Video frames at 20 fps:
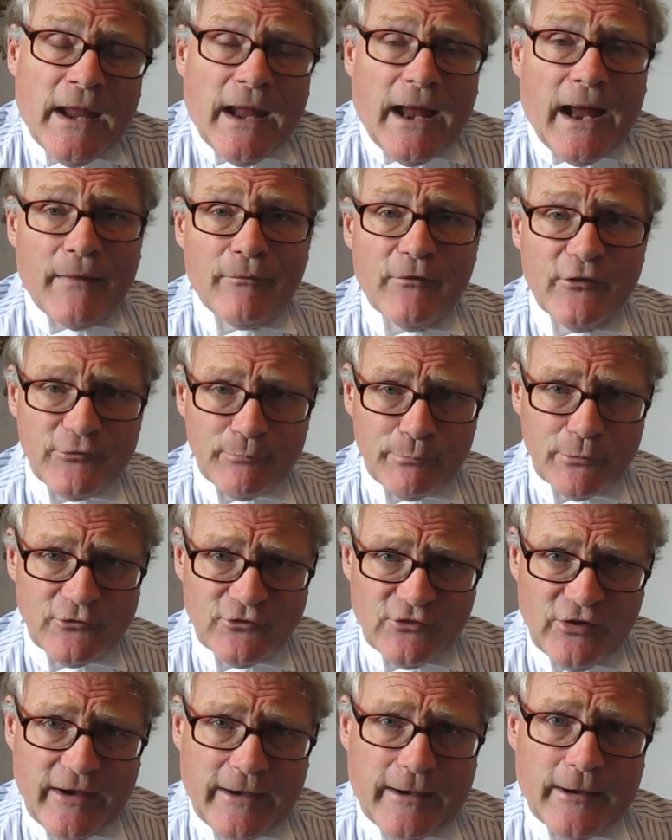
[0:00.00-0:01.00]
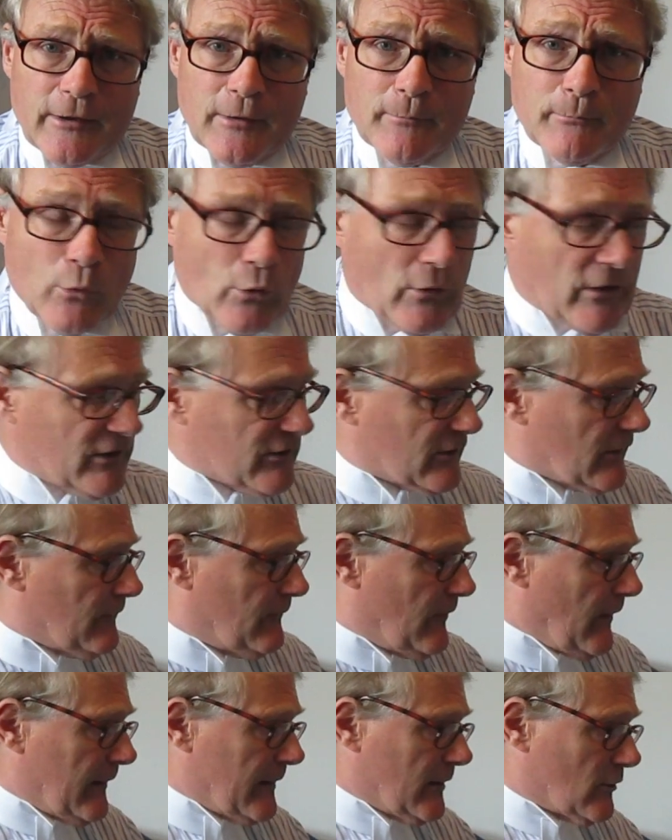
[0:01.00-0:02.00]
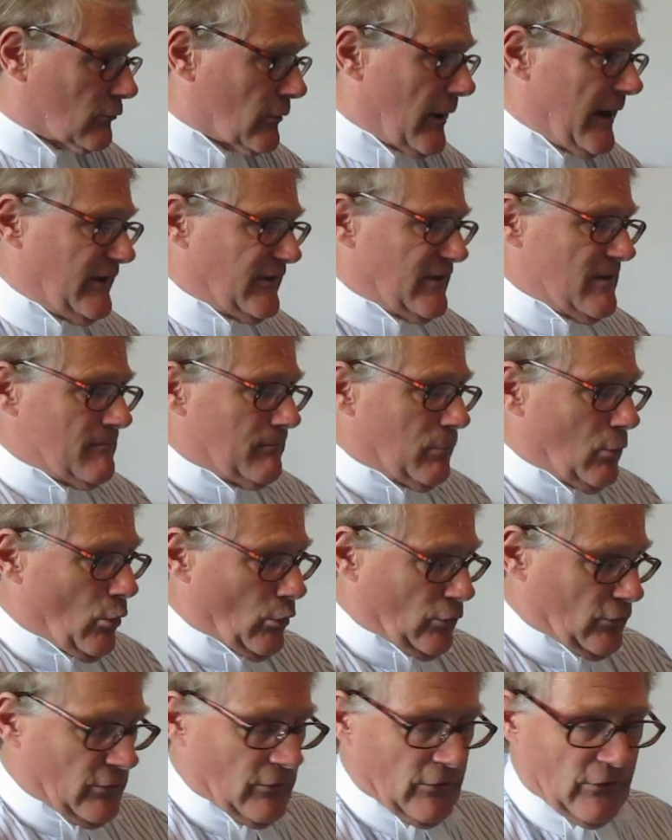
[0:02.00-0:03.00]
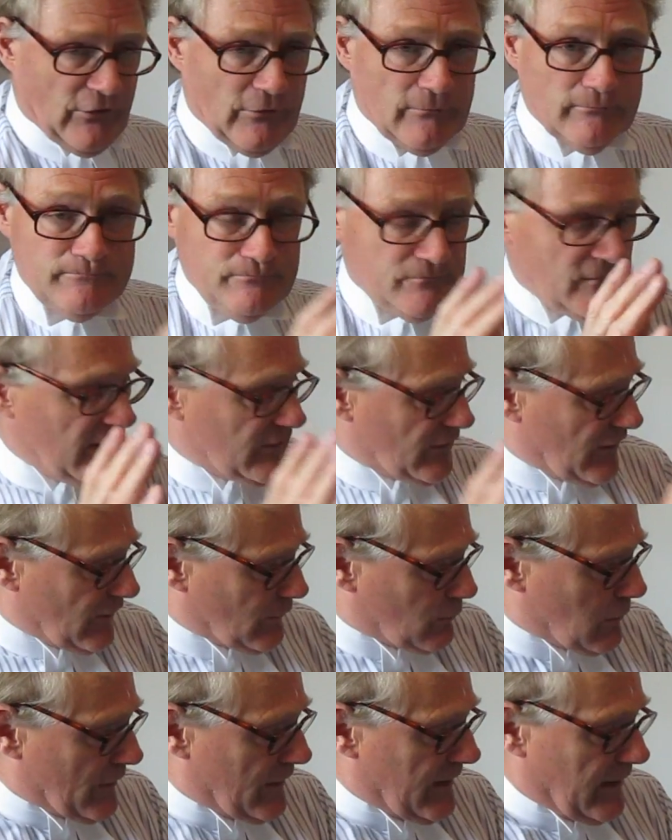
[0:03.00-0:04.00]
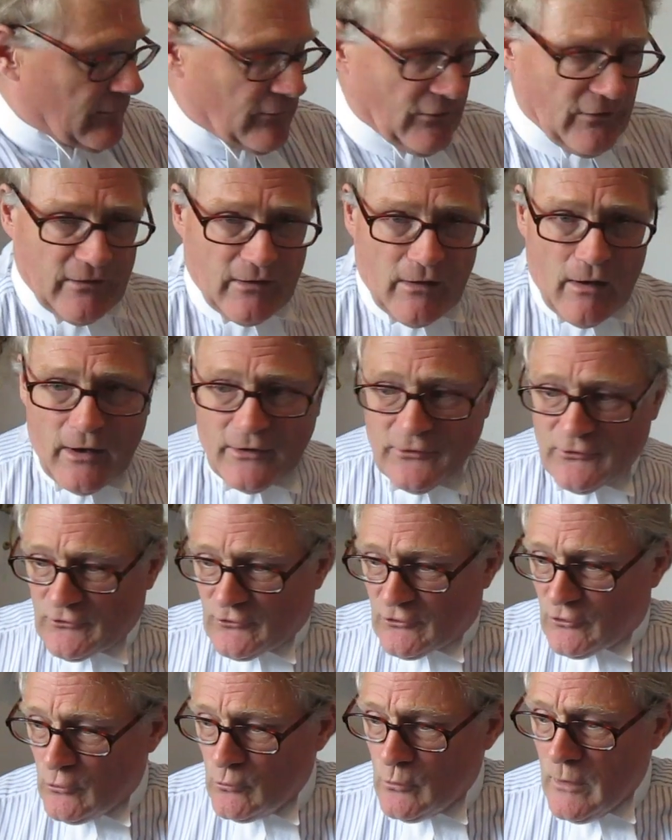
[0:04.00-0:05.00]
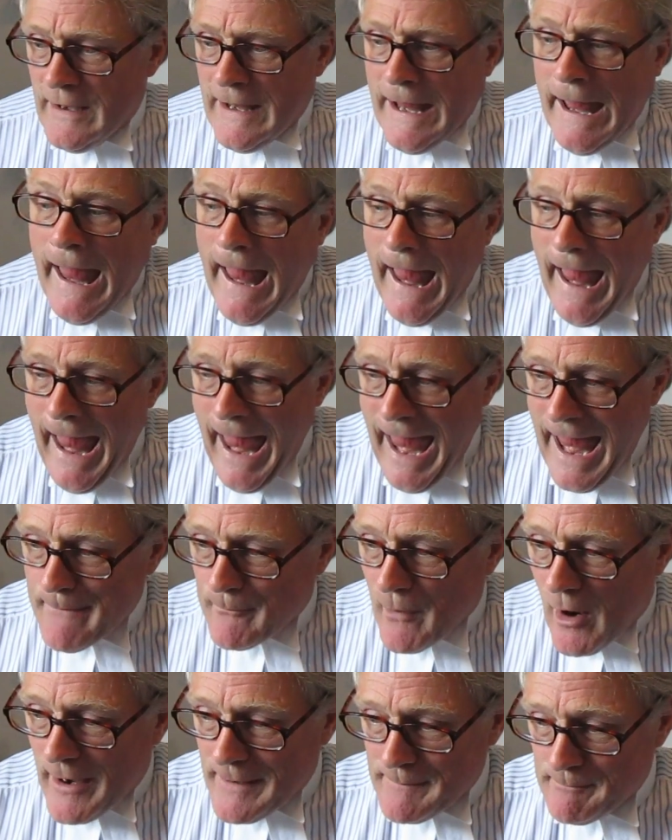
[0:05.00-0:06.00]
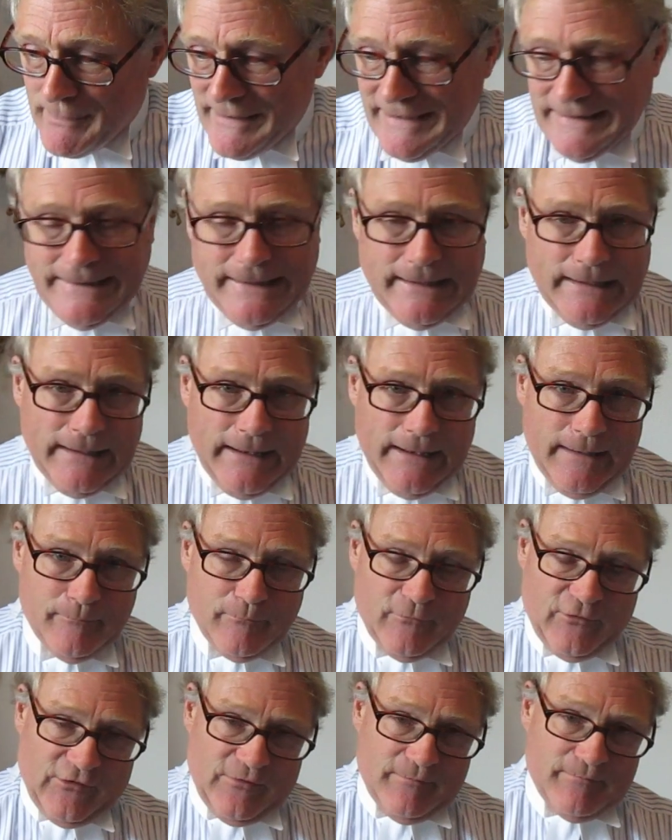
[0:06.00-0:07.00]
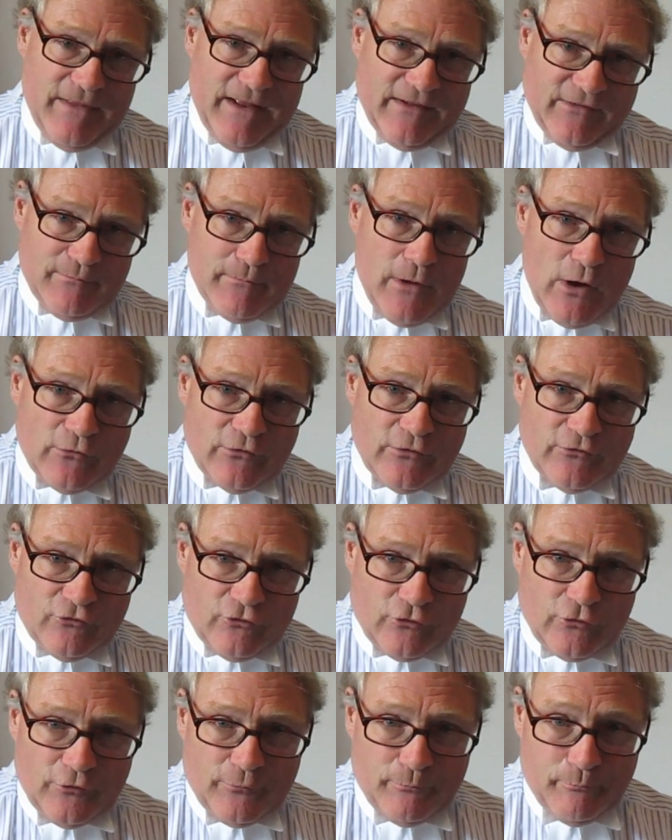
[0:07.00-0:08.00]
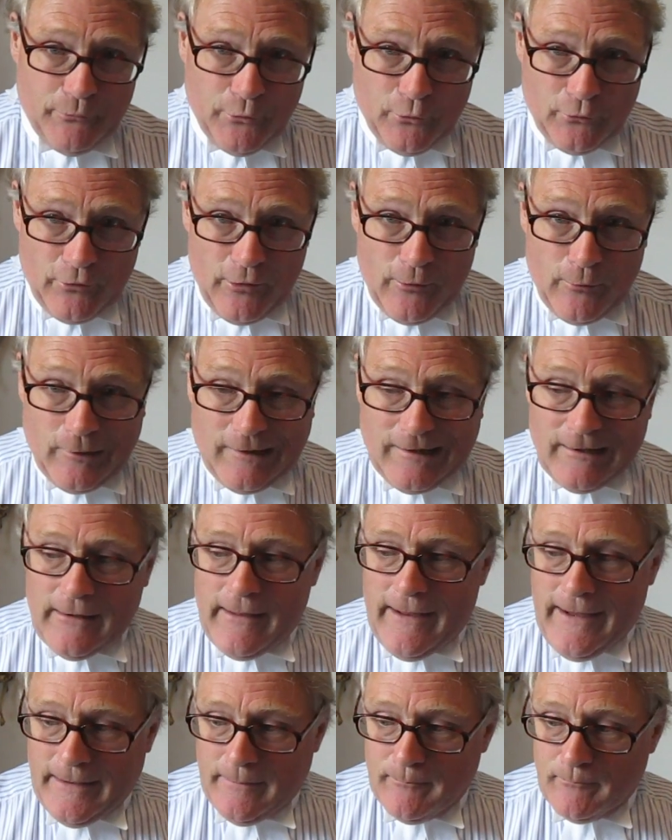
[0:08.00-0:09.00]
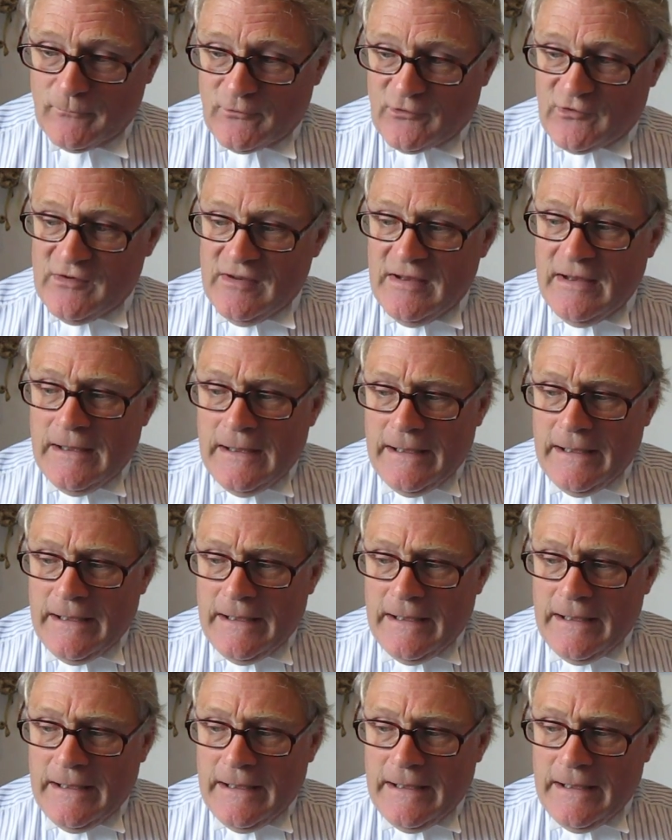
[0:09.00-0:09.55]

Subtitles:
And this particular book is of very great importance. It's this one here, it's the guide to MIB claims, that's Motor Insurers Bureau claims.